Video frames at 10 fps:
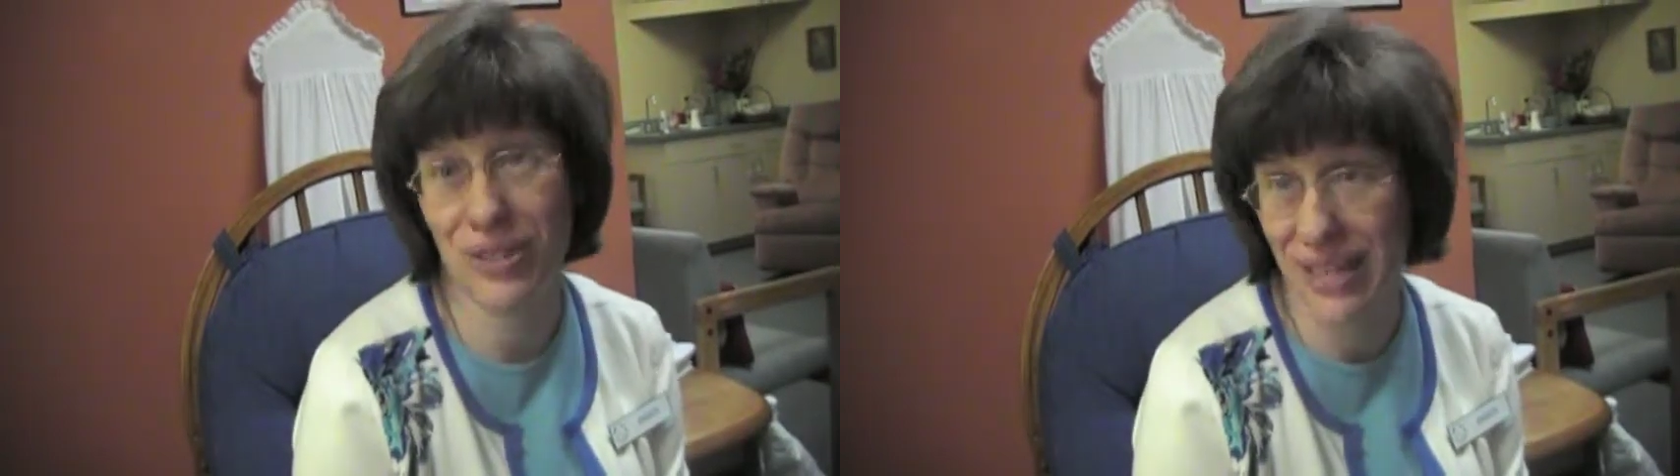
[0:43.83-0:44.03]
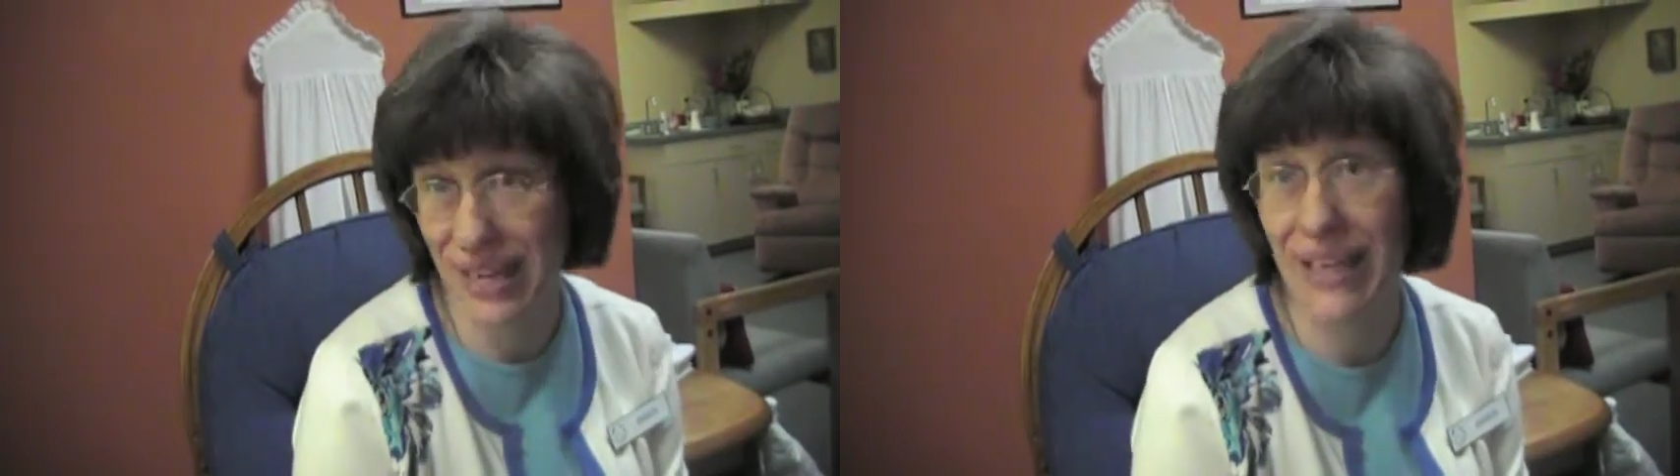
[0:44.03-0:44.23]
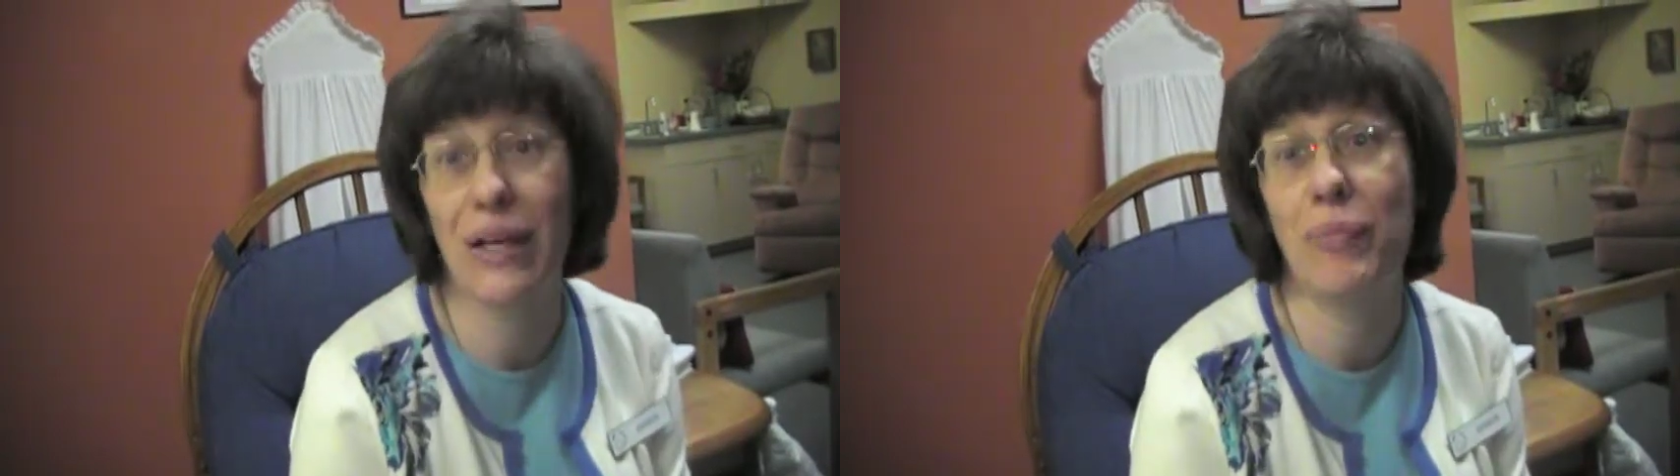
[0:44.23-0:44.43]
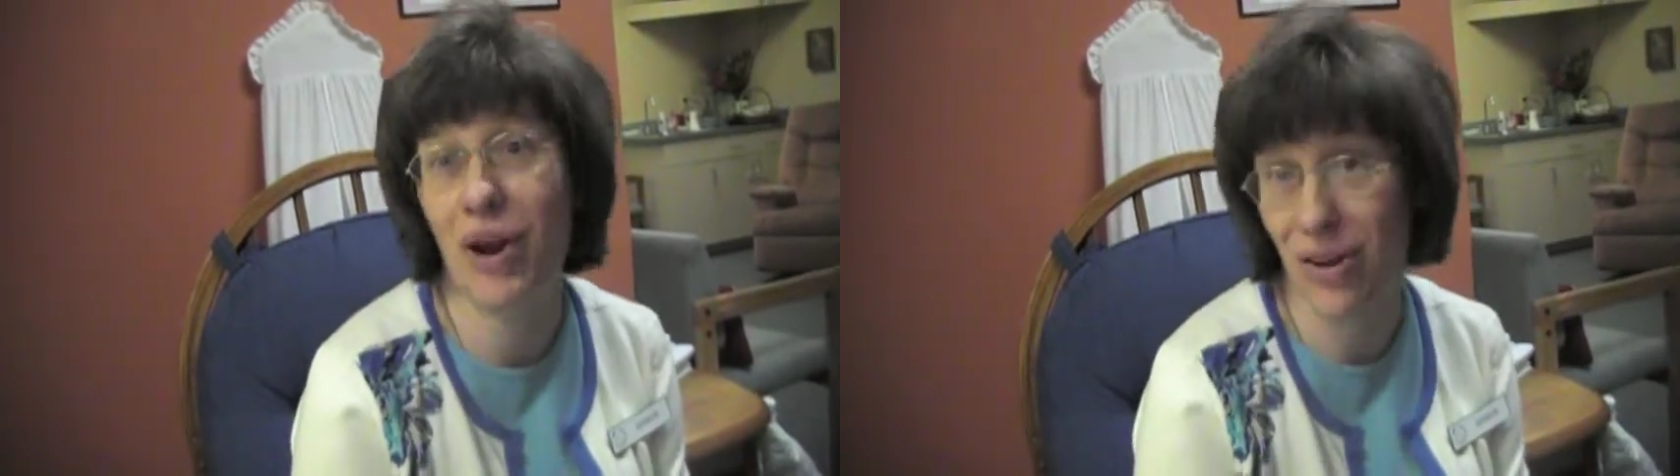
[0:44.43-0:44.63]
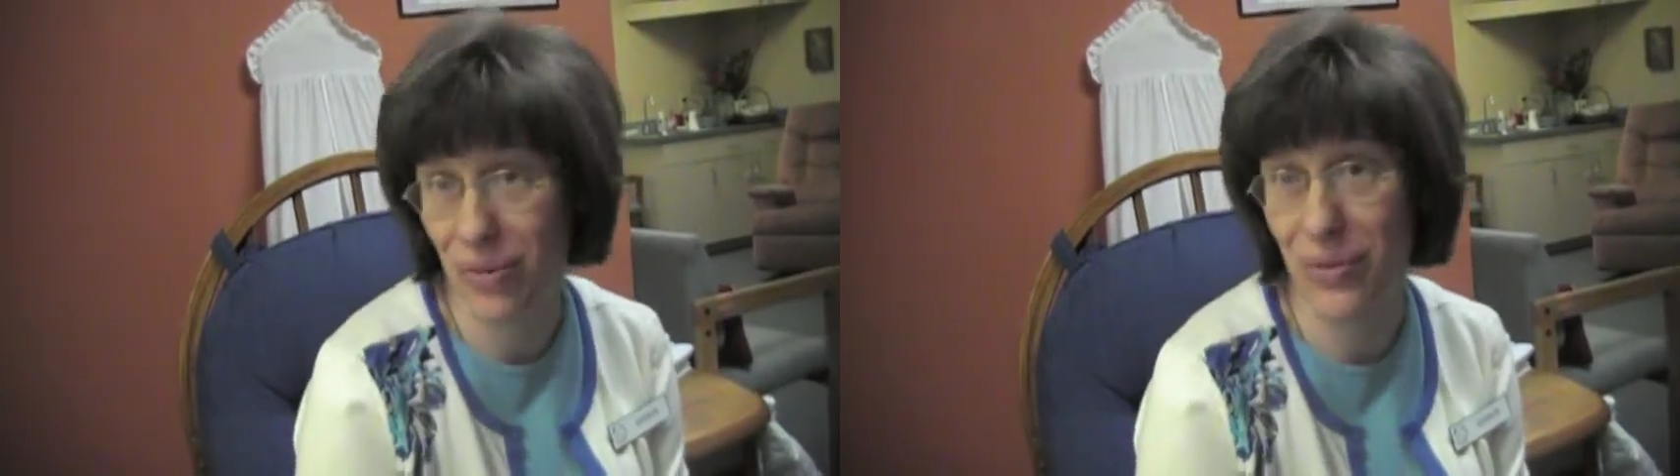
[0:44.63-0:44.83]
taking it
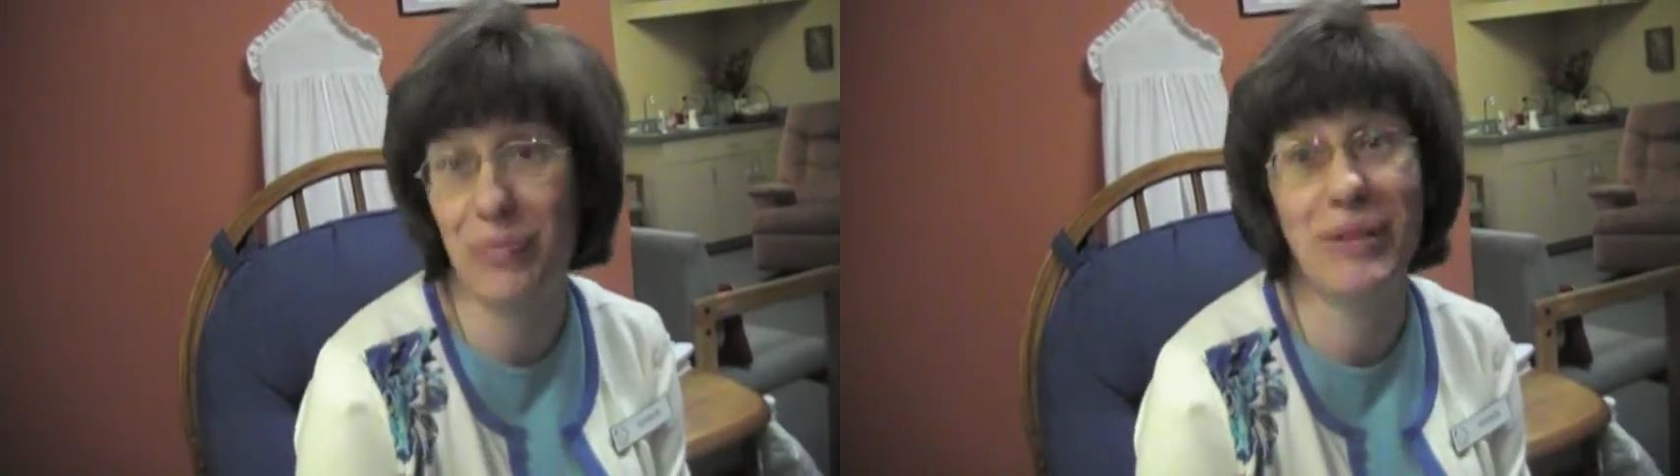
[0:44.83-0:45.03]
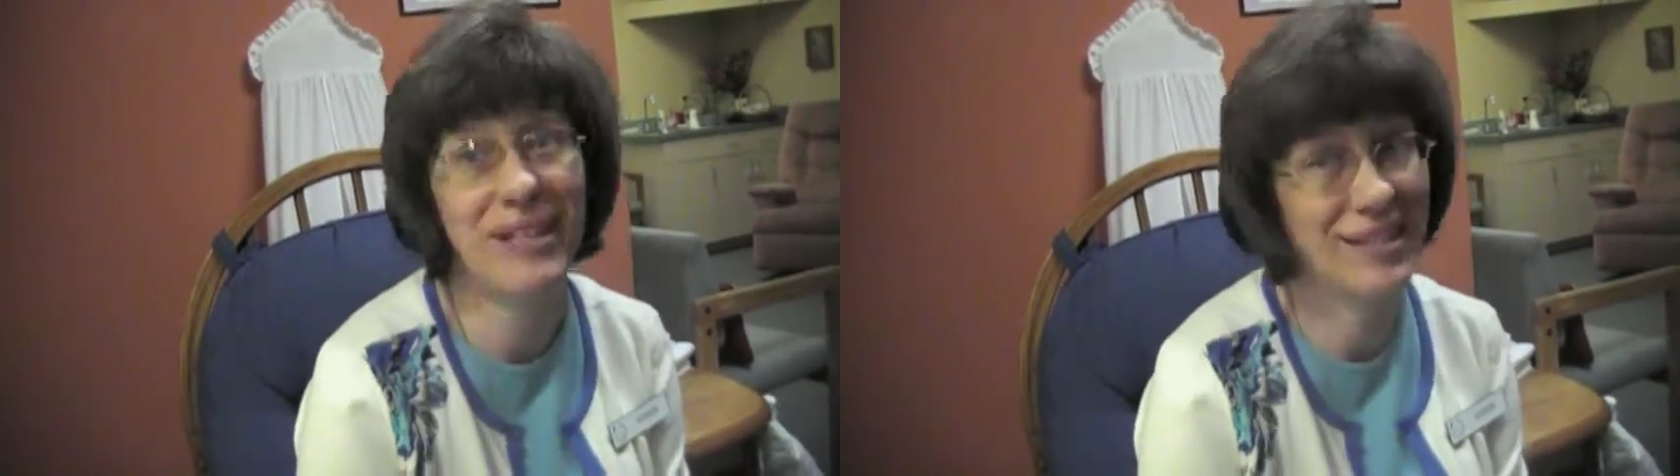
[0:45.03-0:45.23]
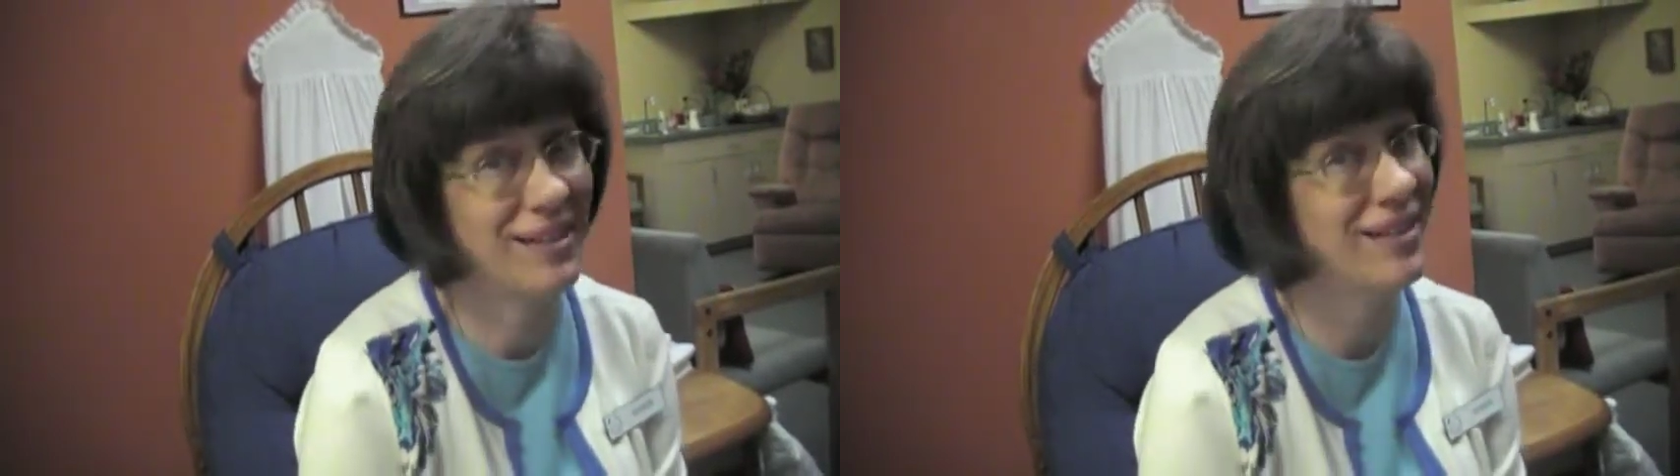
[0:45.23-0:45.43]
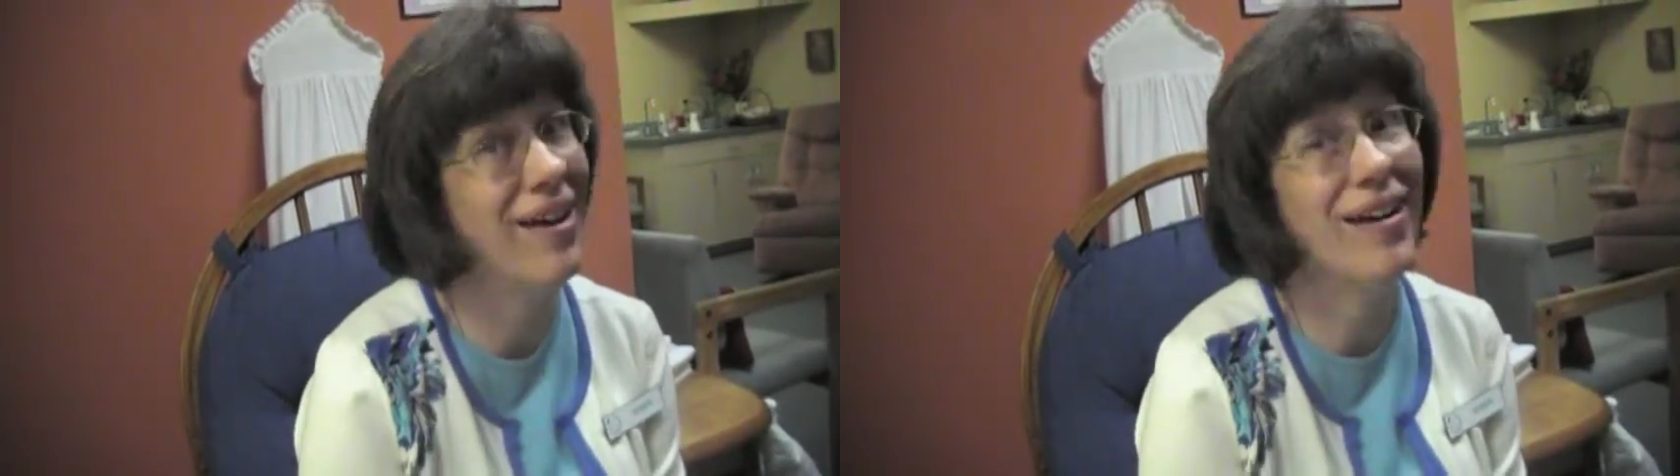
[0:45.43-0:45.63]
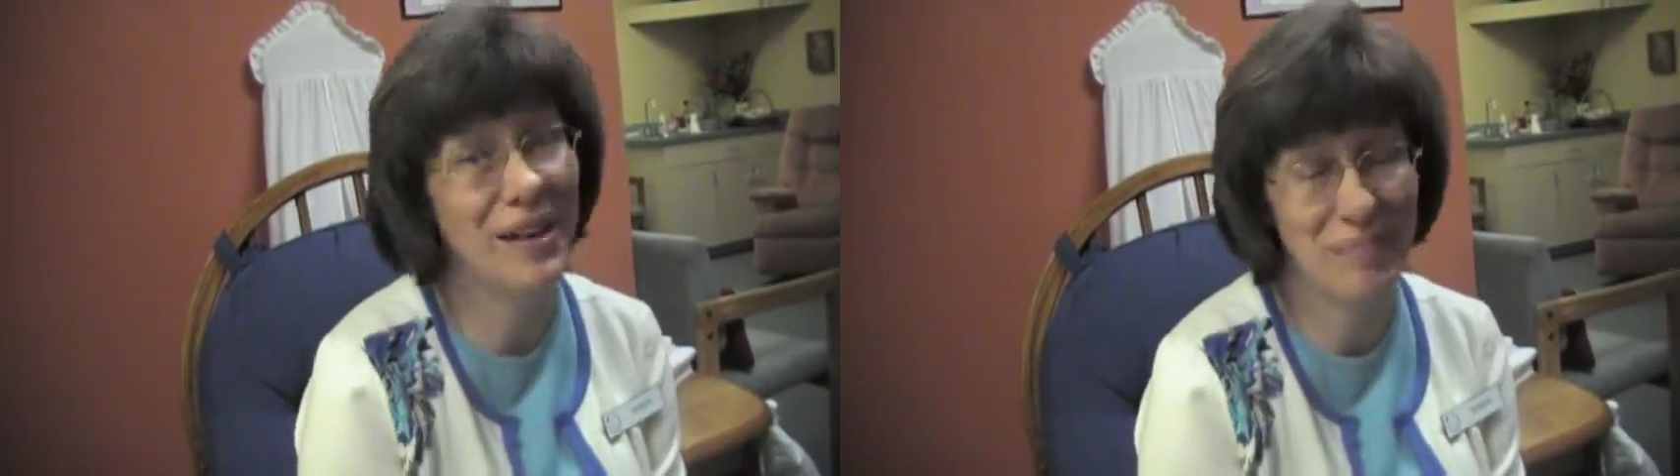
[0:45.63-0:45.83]
apart one piece at a
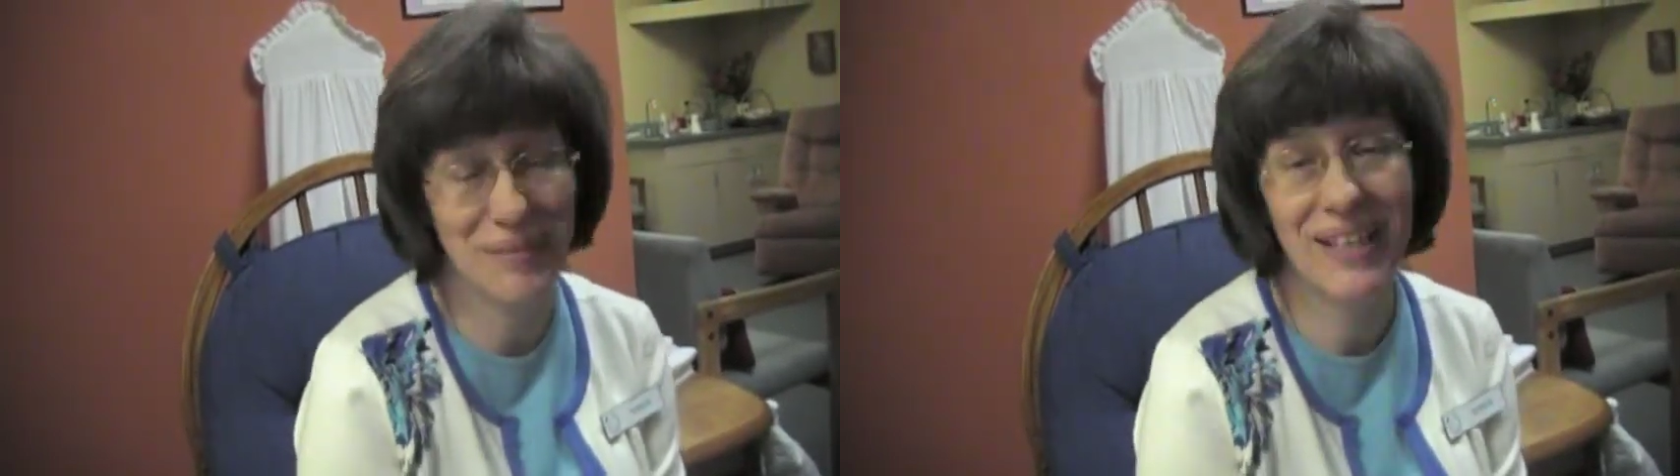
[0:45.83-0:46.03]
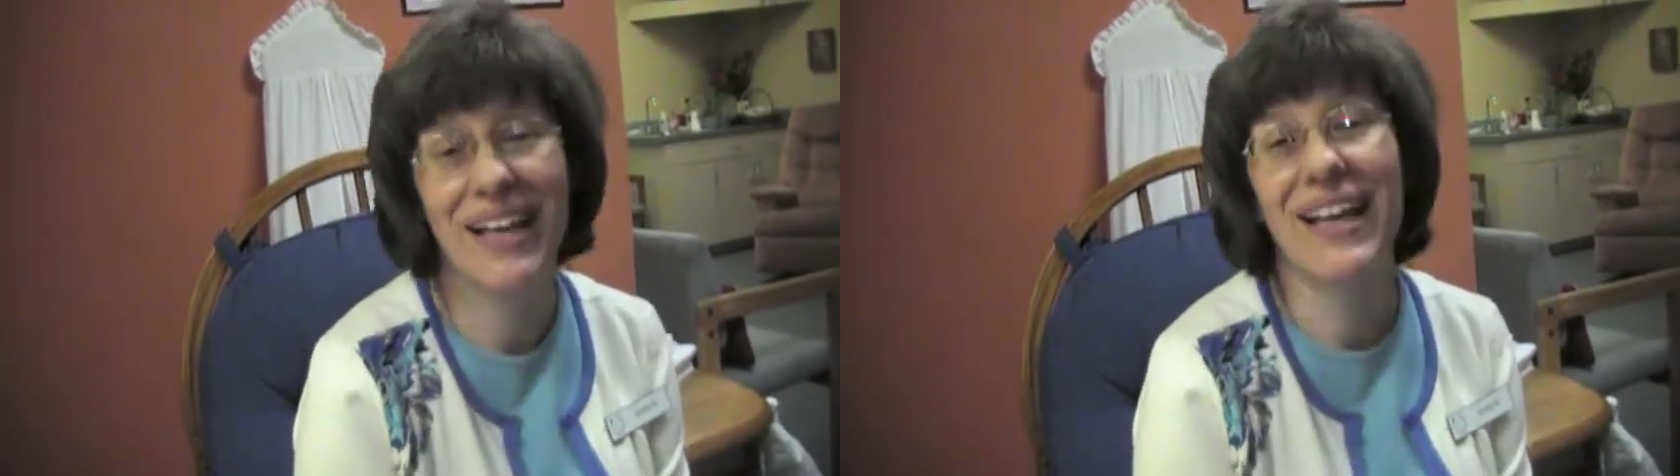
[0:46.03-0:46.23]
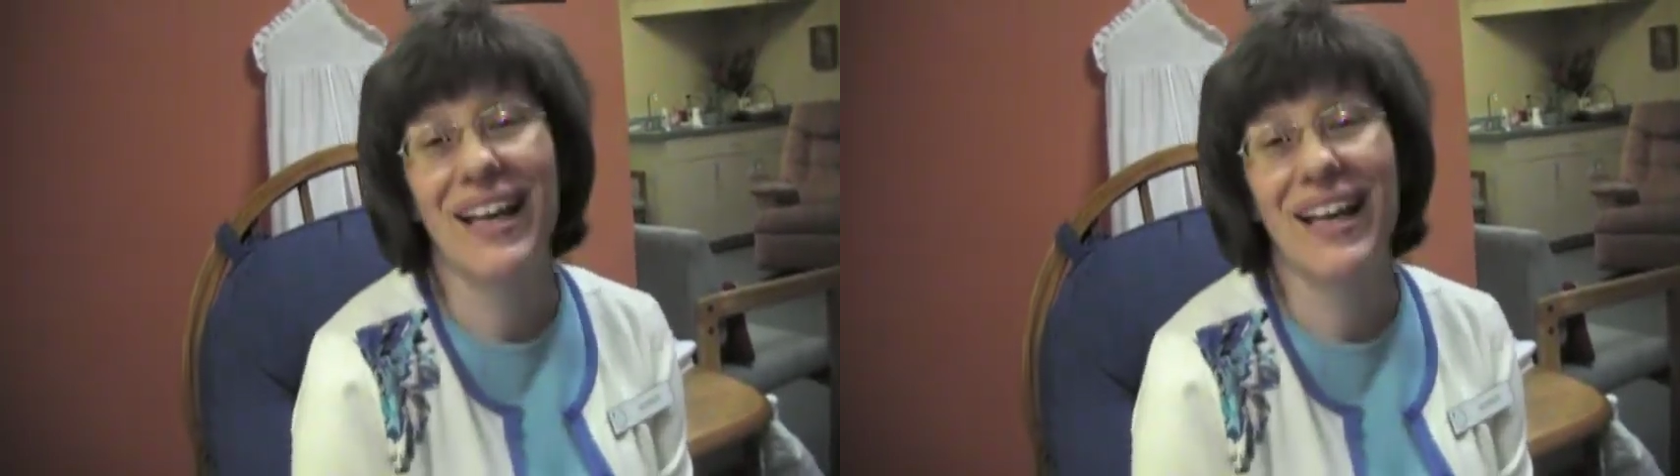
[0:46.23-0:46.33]
time.